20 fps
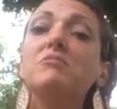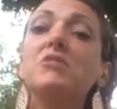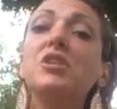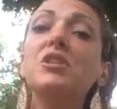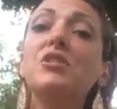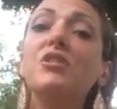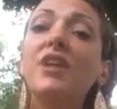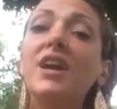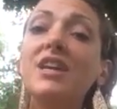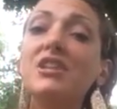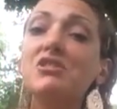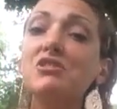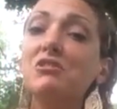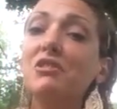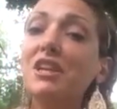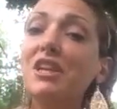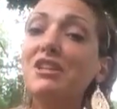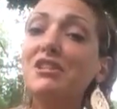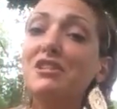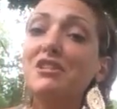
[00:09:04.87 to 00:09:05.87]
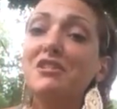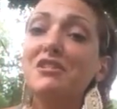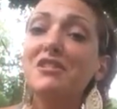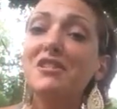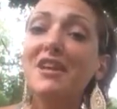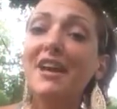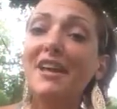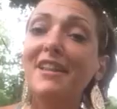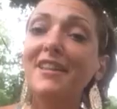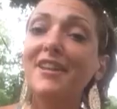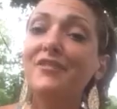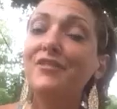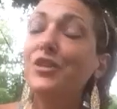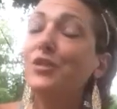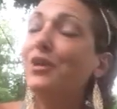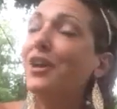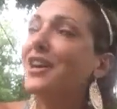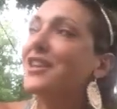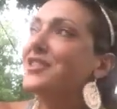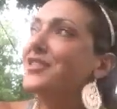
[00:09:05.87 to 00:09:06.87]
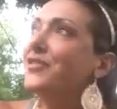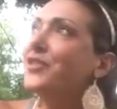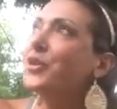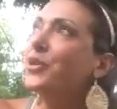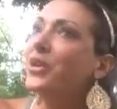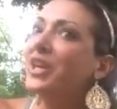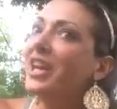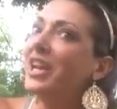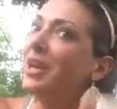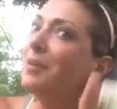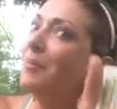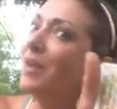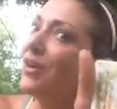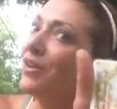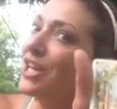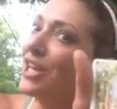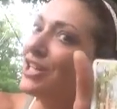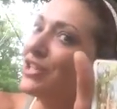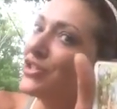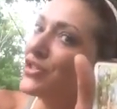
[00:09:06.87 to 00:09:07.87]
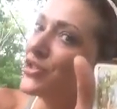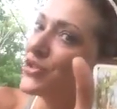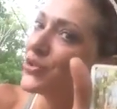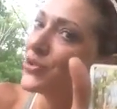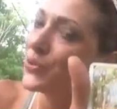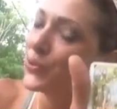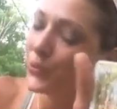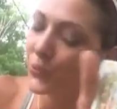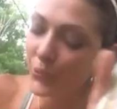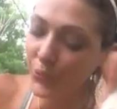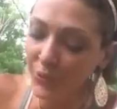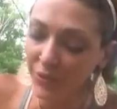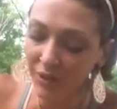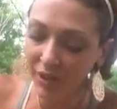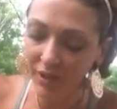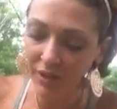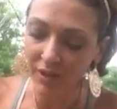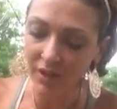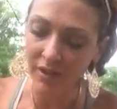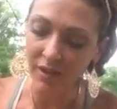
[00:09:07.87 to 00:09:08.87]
Congratulations. I love you guys if you're getting married soon.